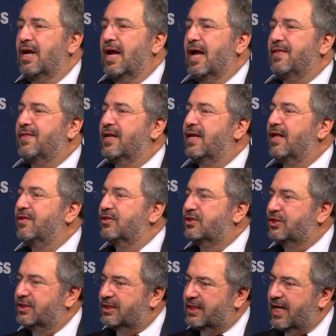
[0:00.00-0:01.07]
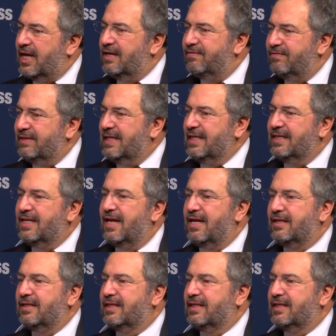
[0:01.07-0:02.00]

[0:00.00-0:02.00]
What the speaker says: And then others just kind of need that